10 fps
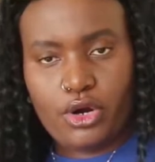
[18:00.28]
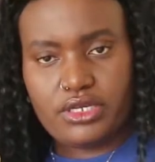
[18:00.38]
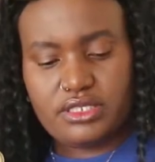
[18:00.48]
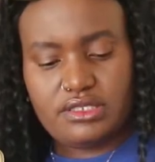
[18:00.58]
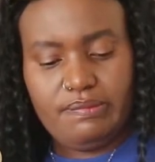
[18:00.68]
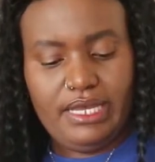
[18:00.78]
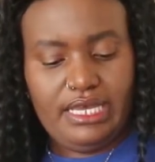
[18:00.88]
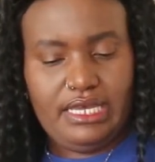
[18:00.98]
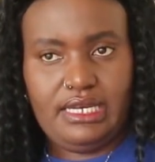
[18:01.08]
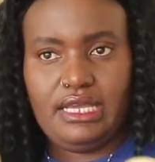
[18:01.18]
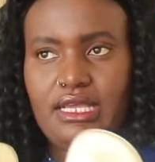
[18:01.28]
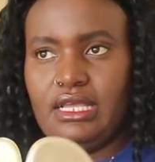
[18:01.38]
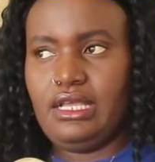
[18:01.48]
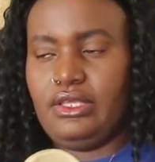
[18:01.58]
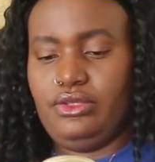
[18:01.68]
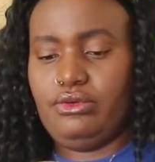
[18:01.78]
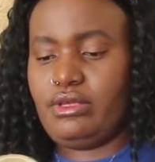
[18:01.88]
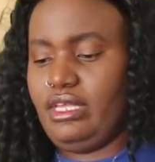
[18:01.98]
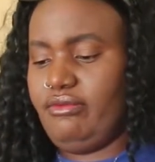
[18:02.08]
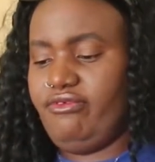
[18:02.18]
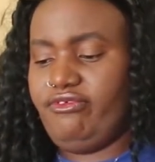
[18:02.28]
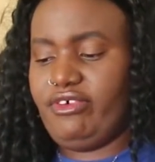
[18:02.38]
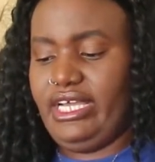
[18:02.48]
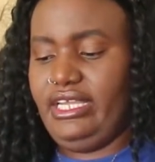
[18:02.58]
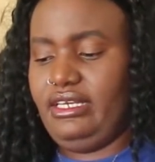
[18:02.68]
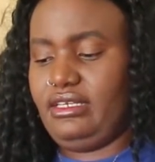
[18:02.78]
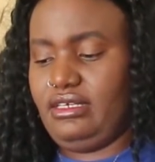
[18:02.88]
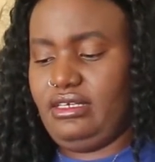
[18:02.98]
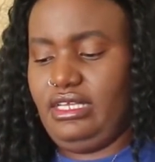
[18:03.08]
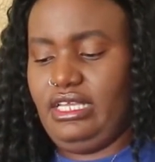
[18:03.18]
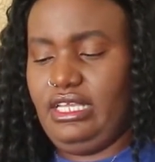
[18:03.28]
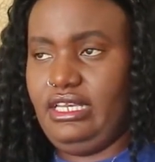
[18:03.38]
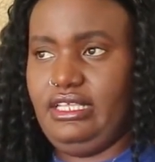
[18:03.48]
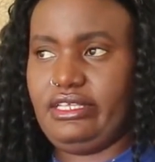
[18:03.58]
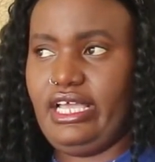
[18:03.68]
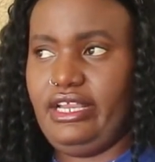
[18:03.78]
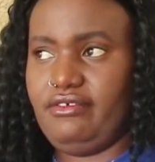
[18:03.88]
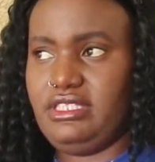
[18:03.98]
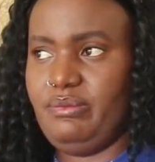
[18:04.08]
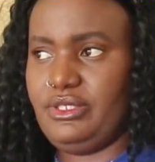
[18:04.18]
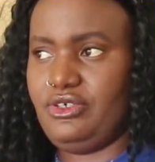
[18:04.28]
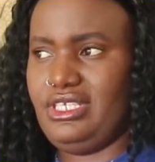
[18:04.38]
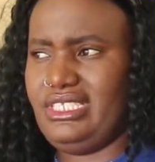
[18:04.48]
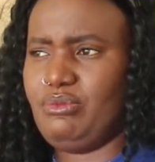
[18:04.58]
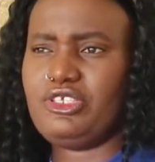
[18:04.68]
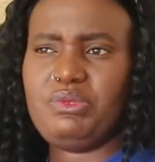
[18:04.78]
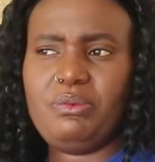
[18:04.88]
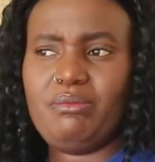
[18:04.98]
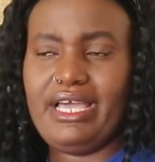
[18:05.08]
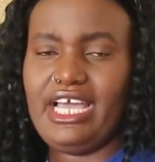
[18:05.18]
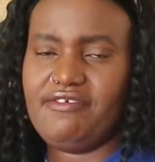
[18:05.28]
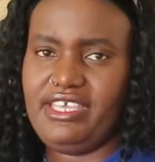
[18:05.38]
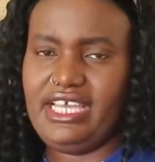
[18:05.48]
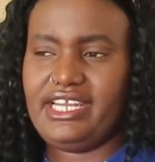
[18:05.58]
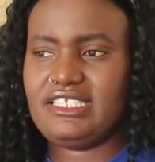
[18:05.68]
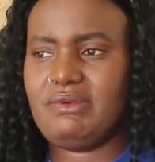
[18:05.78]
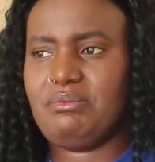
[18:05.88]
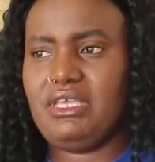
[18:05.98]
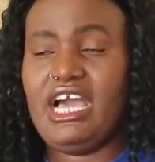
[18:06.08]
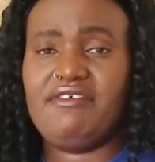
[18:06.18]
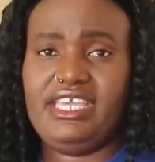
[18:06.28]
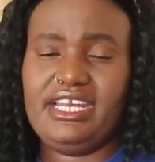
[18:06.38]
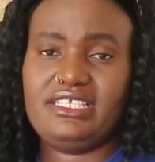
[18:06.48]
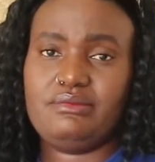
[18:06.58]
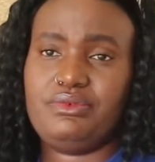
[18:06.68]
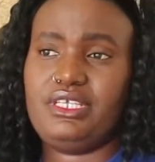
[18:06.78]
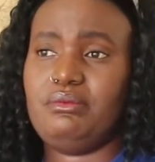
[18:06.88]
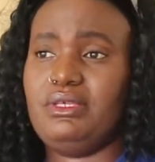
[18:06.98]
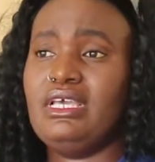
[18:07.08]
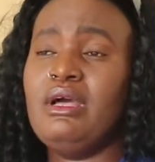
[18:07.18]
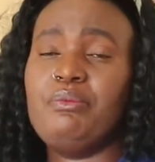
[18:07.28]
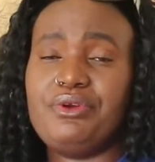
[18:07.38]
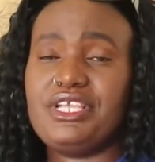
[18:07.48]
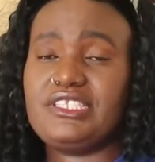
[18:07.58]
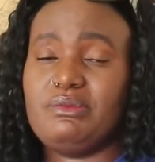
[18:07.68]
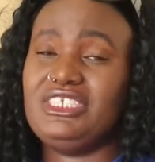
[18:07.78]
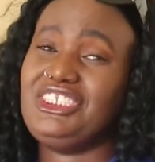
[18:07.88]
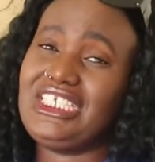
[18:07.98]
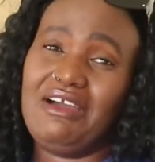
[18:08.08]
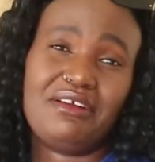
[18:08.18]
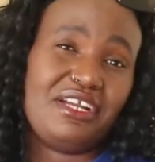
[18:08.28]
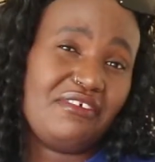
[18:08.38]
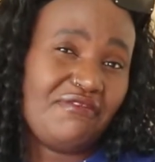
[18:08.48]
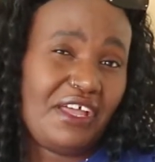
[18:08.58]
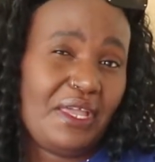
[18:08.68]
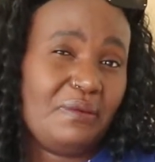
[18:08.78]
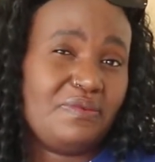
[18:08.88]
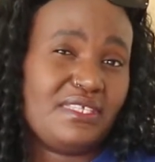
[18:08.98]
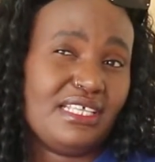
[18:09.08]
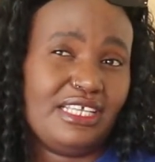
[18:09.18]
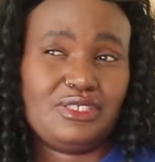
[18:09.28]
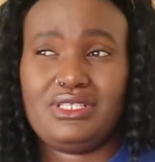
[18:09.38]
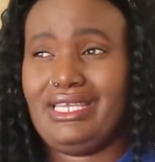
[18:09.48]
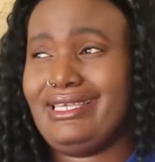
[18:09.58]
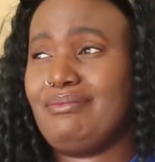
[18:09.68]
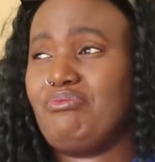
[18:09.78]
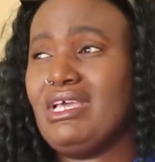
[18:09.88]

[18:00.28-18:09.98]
Kors, but you can find any kind of slippers, honestly. Most people buy Havaianas, but me, Havaianas brings me showering vibes. Like, so like,